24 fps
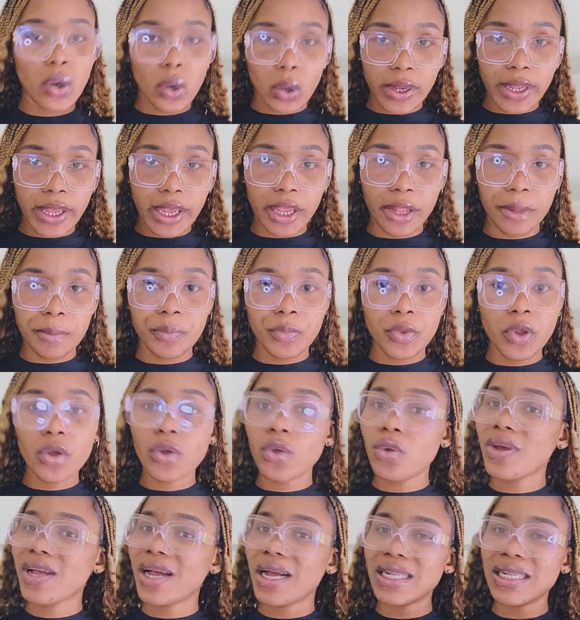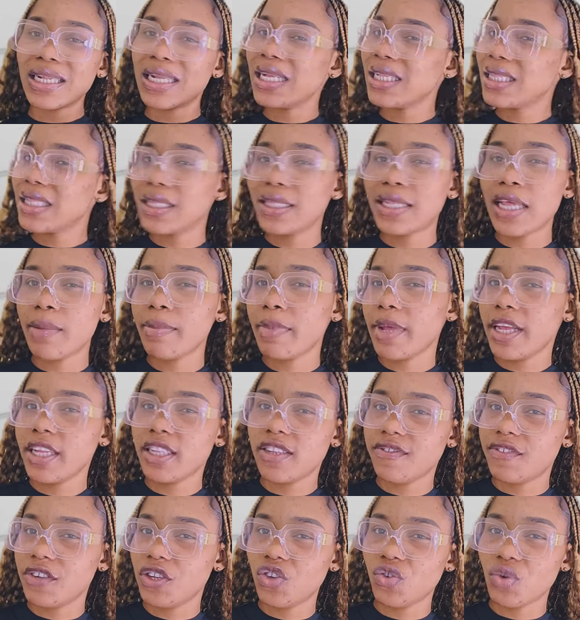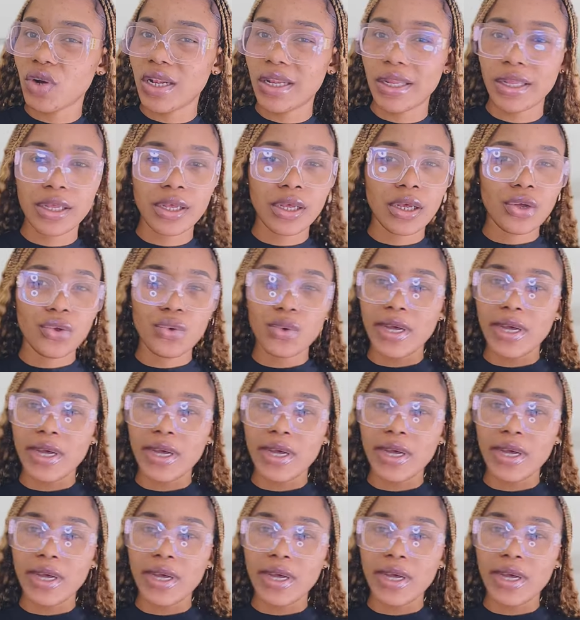Okay, you can eat them individually.